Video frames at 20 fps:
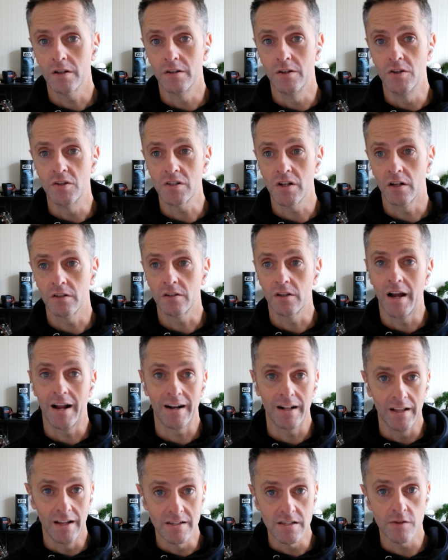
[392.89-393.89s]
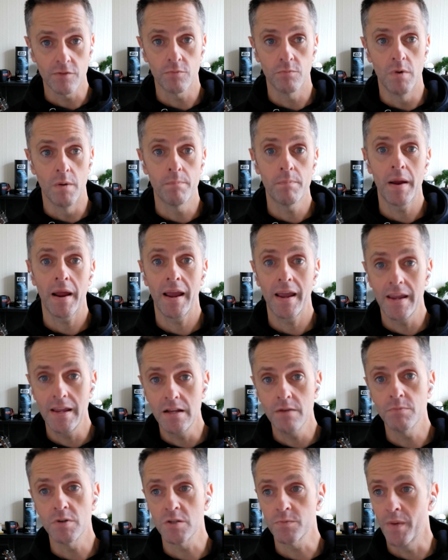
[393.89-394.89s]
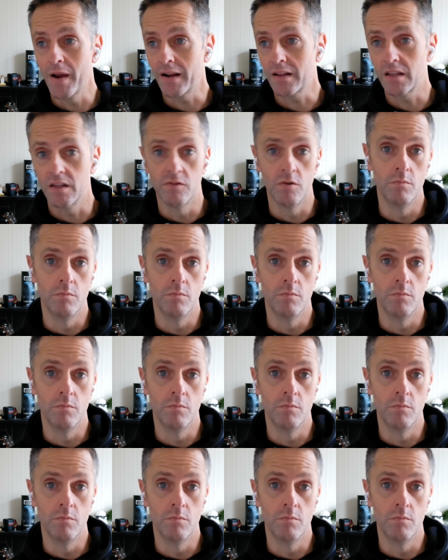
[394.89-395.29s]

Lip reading: and you start to analyze it from a pain perspective,